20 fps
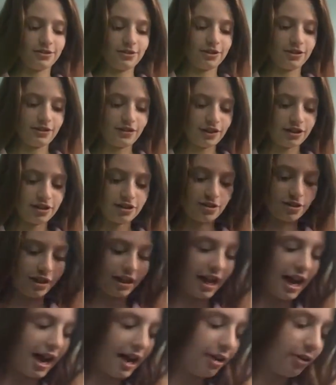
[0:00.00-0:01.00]
a really funny
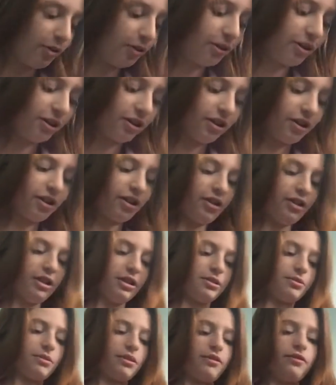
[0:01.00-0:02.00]
story. I ordered
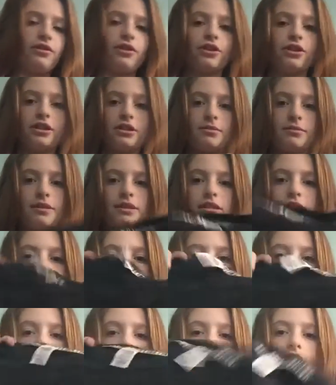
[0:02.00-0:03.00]
this one for Christmas
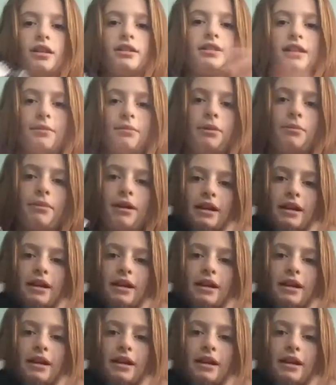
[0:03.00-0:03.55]
on Cyber